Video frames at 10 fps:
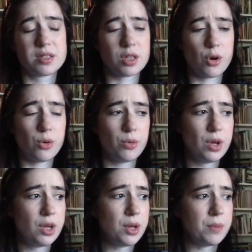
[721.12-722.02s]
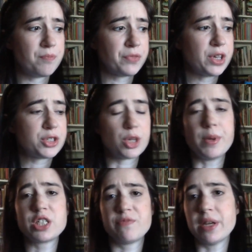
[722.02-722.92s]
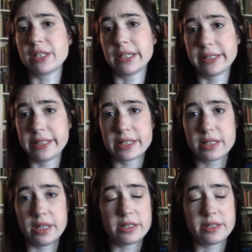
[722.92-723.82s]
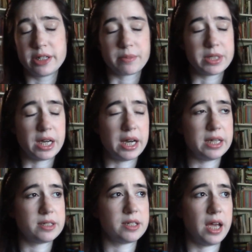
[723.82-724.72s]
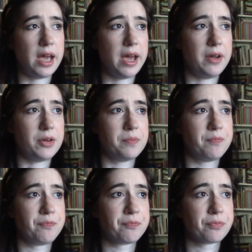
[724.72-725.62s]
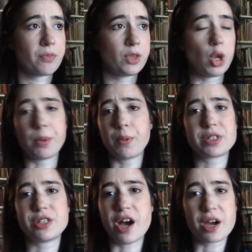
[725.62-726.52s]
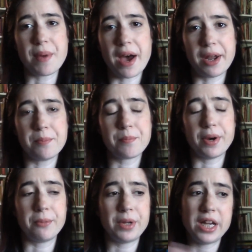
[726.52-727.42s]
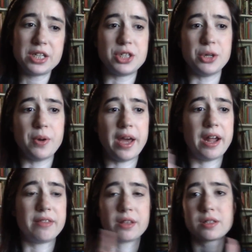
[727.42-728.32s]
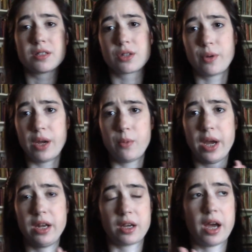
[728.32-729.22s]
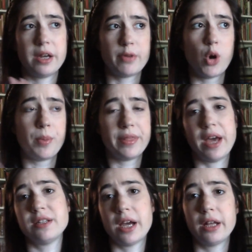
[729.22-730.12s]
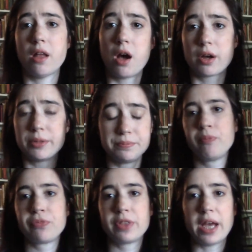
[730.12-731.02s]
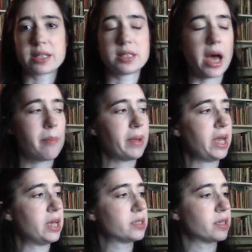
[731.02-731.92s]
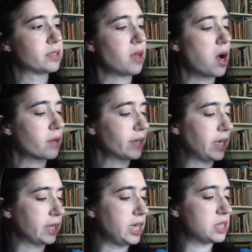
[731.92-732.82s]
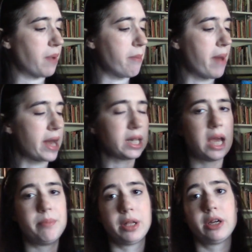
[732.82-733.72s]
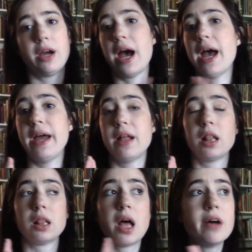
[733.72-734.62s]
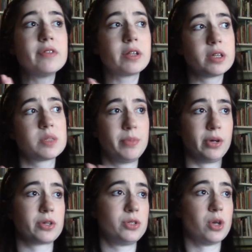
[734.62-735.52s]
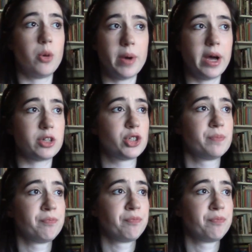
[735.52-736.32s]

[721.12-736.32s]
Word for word: so so much of mental illness is stigmatized and nobody wants to talk about it, but we need to, and I think this is a great way to kind of open that dialogue. Next up is The Song of Achilles by Madeline Miller. I loved this book so much.